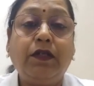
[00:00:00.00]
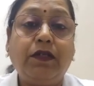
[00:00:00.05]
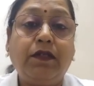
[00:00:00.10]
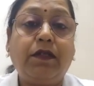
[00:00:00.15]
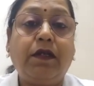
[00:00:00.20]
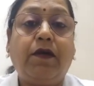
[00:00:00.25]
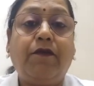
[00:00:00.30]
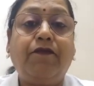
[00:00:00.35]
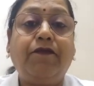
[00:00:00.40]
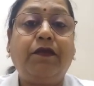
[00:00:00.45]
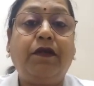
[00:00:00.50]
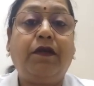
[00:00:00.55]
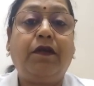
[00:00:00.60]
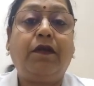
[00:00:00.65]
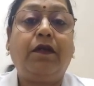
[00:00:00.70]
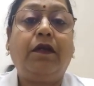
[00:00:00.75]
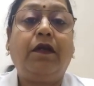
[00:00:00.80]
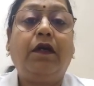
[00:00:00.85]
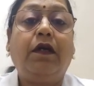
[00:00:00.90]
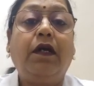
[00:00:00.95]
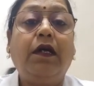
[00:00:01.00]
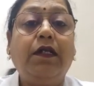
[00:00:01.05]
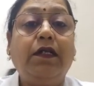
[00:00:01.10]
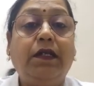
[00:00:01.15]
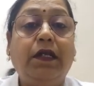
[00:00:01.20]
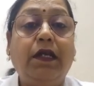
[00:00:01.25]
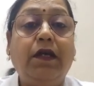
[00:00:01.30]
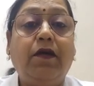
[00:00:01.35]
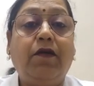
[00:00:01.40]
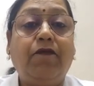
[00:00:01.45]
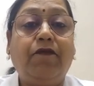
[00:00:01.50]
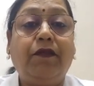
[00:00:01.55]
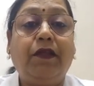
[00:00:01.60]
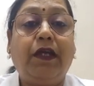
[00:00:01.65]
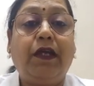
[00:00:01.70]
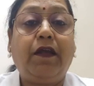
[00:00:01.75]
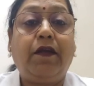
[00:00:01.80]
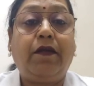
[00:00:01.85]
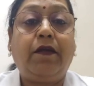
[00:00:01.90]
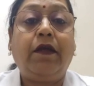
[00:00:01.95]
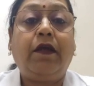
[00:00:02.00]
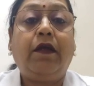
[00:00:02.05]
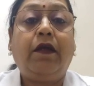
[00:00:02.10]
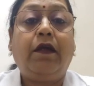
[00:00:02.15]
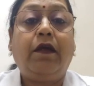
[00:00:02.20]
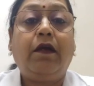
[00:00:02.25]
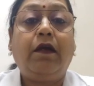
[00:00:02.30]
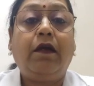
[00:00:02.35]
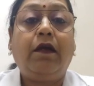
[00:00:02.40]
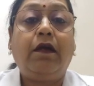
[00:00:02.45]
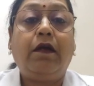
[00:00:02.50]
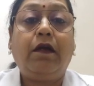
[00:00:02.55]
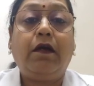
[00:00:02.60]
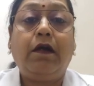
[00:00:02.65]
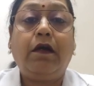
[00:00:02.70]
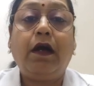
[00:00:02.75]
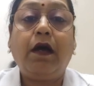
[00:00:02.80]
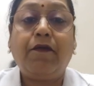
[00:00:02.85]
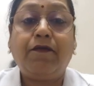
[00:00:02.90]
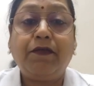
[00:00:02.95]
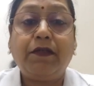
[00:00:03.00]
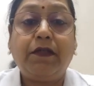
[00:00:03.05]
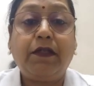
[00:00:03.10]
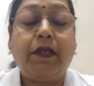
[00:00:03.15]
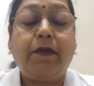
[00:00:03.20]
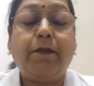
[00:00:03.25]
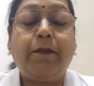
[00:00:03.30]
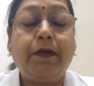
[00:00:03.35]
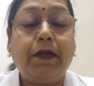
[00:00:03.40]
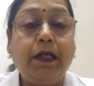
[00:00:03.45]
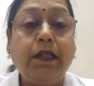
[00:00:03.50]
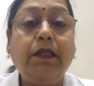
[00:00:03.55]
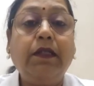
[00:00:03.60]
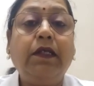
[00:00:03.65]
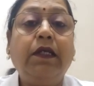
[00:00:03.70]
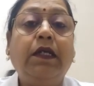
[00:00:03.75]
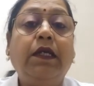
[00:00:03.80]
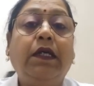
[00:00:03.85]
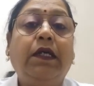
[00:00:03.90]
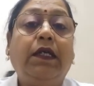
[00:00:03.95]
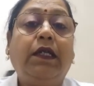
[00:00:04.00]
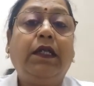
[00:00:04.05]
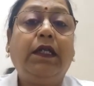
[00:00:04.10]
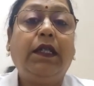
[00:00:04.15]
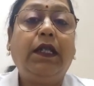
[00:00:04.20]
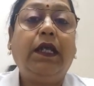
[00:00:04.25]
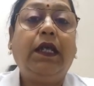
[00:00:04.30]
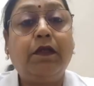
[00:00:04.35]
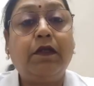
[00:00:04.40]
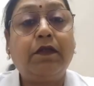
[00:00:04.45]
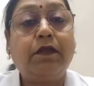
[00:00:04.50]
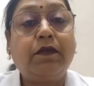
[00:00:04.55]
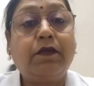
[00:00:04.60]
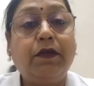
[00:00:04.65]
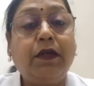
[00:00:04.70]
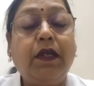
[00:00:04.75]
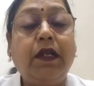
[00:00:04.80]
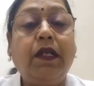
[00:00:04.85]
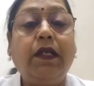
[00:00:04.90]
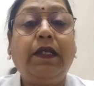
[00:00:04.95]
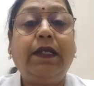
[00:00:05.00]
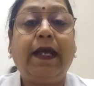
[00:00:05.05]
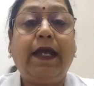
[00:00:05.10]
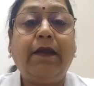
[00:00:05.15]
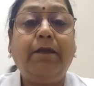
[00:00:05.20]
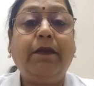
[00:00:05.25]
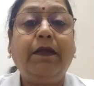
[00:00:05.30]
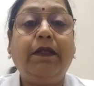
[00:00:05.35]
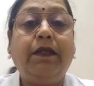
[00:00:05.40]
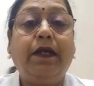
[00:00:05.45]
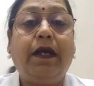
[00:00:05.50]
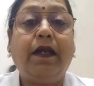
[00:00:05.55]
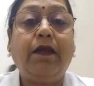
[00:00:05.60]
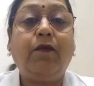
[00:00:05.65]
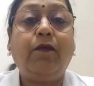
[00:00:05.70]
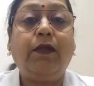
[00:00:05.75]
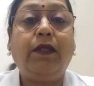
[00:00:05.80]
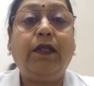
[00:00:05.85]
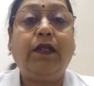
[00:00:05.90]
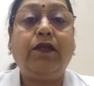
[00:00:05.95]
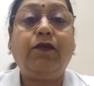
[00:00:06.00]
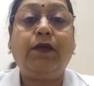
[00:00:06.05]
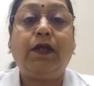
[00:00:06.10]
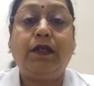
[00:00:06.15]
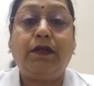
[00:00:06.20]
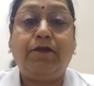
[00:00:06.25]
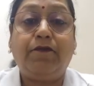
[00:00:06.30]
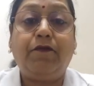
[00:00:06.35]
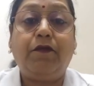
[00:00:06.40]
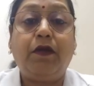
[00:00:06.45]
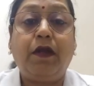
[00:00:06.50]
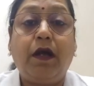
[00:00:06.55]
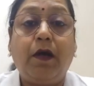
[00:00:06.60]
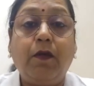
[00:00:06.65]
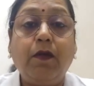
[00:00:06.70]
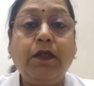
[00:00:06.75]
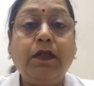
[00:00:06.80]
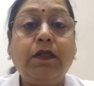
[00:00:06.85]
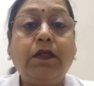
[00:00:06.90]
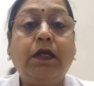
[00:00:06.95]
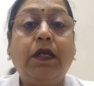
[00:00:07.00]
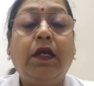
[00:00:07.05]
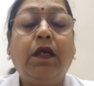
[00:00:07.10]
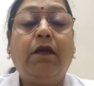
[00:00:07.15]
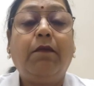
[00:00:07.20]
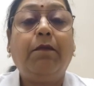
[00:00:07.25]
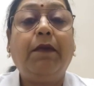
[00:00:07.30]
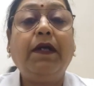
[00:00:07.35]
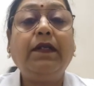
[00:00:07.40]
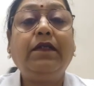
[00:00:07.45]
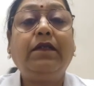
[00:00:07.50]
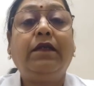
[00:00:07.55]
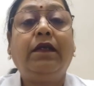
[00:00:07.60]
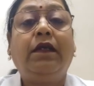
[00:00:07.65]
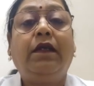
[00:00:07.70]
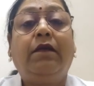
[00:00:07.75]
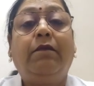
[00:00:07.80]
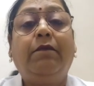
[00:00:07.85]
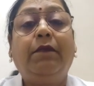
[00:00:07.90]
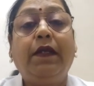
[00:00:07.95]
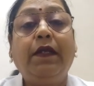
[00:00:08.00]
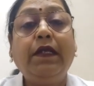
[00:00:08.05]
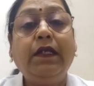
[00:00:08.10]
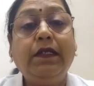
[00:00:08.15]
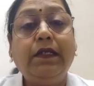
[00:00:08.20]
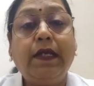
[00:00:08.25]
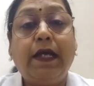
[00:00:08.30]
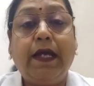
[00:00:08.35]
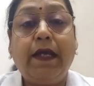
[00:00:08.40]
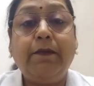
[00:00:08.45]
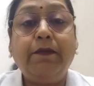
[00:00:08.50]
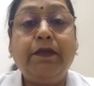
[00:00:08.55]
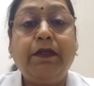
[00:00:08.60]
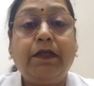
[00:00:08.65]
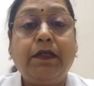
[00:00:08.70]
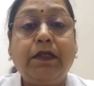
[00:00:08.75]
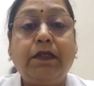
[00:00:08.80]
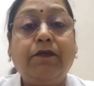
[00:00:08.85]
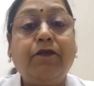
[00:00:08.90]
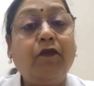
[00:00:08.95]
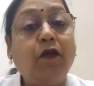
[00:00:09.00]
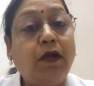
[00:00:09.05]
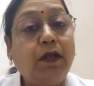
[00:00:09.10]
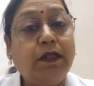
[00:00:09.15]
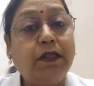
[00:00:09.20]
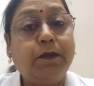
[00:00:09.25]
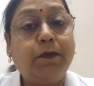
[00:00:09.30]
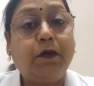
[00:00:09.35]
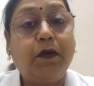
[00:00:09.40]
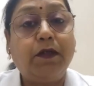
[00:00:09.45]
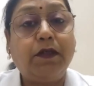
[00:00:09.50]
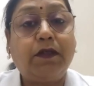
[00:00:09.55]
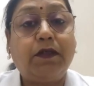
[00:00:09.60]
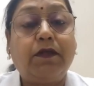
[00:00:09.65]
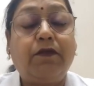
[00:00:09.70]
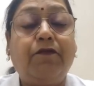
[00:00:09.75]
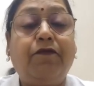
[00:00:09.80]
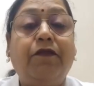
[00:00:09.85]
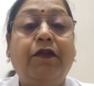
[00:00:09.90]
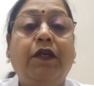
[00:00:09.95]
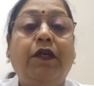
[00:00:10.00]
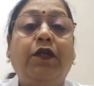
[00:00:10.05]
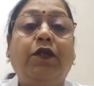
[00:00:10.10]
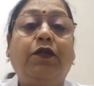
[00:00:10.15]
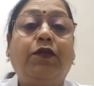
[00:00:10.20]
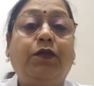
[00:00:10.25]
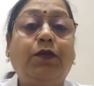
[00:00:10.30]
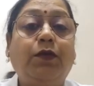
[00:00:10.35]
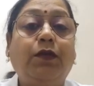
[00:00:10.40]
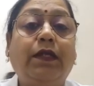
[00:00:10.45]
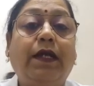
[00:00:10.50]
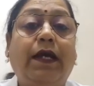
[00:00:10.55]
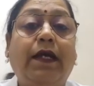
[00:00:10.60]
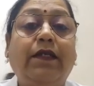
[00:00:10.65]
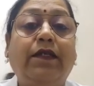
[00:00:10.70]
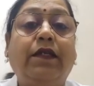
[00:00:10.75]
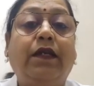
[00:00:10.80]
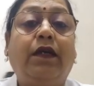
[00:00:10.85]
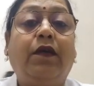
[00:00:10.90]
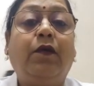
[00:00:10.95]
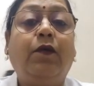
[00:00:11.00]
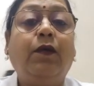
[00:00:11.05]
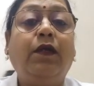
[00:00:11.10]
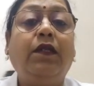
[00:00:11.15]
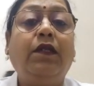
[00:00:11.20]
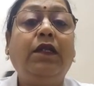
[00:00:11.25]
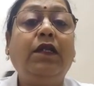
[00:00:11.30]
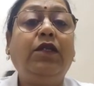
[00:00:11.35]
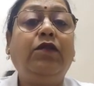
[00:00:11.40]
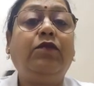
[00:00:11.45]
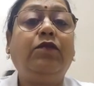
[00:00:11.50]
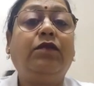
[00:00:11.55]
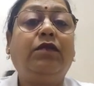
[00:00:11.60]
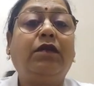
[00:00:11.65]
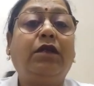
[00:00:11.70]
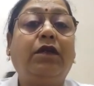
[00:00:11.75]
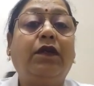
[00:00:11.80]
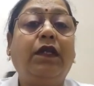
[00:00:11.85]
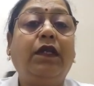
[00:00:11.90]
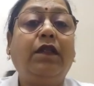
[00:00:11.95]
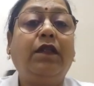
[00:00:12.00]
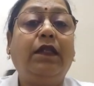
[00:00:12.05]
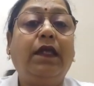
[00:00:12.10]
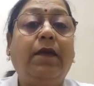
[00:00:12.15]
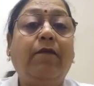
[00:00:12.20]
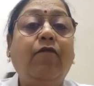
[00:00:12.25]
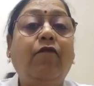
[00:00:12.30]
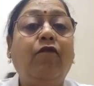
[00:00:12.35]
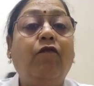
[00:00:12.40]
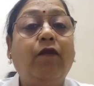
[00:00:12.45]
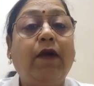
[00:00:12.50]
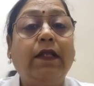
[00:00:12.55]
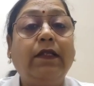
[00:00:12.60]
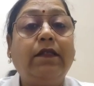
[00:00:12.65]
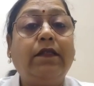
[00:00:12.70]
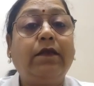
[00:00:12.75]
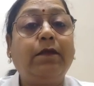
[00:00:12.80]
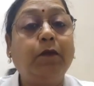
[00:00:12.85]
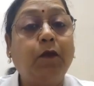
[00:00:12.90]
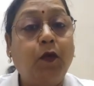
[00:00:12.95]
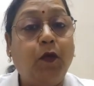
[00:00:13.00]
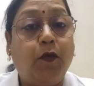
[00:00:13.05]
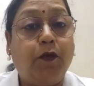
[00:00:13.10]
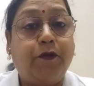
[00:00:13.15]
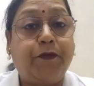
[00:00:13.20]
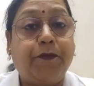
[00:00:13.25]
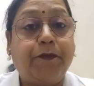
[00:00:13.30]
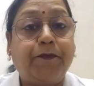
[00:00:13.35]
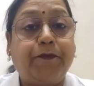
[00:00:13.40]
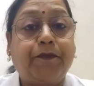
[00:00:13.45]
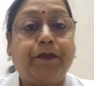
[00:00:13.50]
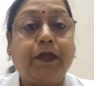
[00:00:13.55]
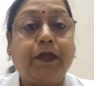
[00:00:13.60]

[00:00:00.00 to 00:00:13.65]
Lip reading: just after a day of after their birth, the screening can be done within 24 hours, but many times it is false positive, so that we need to screen them once more.